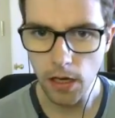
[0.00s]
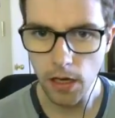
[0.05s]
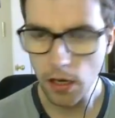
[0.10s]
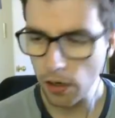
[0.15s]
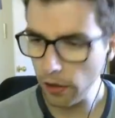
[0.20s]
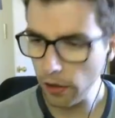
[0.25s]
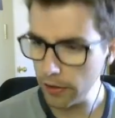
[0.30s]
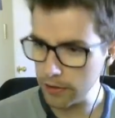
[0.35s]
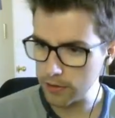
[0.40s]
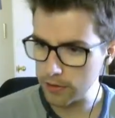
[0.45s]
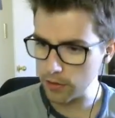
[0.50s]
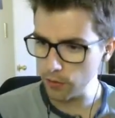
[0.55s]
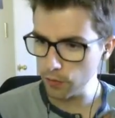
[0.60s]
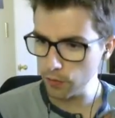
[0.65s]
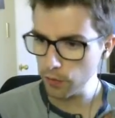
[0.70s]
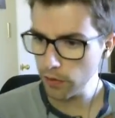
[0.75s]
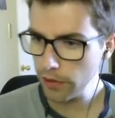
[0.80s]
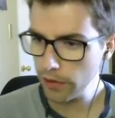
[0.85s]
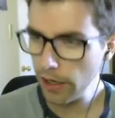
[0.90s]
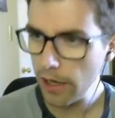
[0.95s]
Alright, so
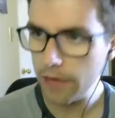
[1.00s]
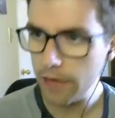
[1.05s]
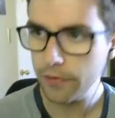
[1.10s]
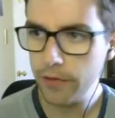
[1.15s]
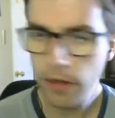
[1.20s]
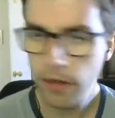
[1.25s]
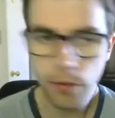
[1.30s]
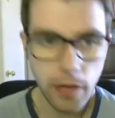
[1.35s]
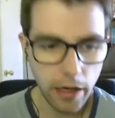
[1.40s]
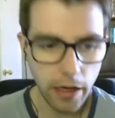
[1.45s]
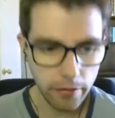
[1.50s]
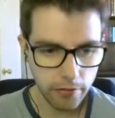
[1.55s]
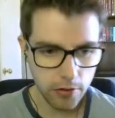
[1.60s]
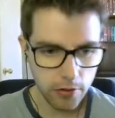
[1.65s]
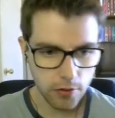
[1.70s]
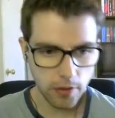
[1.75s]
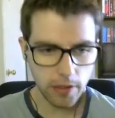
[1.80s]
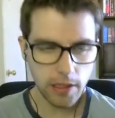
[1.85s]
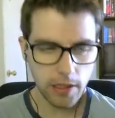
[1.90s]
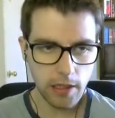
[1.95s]
we're live. Now we have to
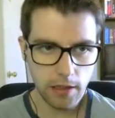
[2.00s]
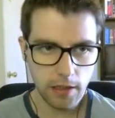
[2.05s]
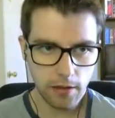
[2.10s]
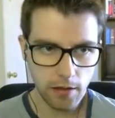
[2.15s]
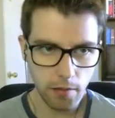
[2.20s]
try to get a